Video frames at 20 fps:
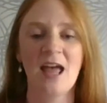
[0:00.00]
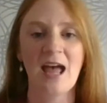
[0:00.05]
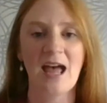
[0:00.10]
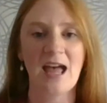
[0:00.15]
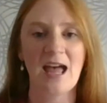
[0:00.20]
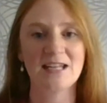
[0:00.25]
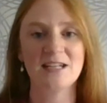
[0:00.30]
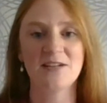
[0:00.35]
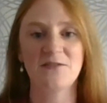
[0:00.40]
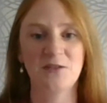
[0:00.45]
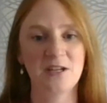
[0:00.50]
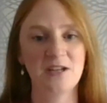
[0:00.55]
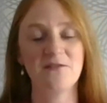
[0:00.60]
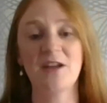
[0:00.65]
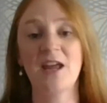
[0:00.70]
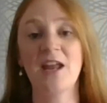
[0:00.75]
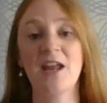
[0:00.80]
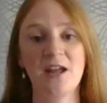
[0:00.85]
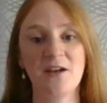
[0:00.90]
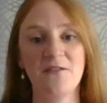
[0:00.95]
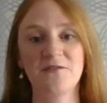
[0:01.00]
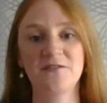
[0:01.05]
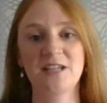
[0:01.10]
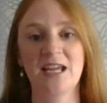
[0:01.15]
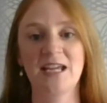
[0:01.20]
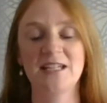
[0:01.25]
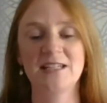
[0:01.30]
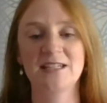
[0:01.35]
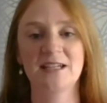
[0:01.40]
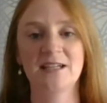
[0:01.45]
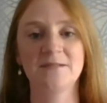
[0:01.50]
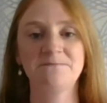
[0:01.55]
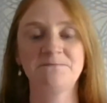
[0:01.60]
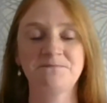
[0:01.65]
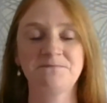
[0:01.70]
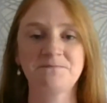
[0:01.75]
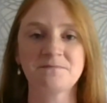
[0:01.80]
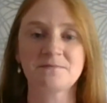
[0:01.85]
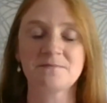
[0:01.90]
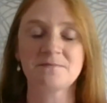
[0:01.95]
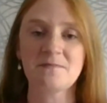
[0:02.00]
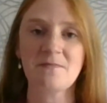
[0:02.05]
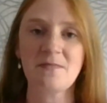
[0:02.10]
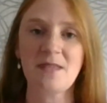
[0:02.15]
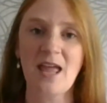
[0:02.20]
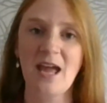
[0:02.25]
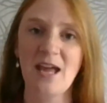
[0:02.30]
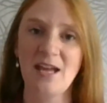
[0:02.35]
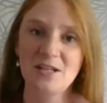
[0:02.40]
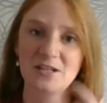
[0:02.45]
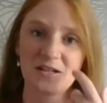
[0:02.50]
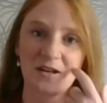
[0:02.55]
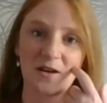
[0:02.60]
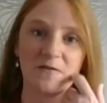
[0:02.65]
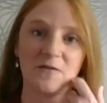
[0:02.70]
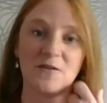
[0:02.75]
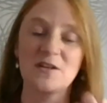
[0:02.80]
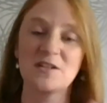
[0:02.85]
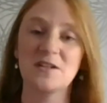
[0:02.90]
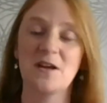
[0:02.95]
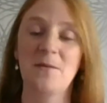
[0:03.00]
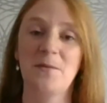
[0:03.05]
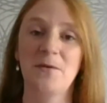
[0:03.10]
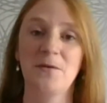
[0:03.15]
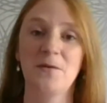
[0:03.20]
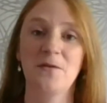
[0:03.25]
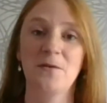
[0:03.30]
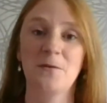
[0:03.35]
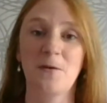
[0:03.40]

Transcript: And if you give it enough data, and for example,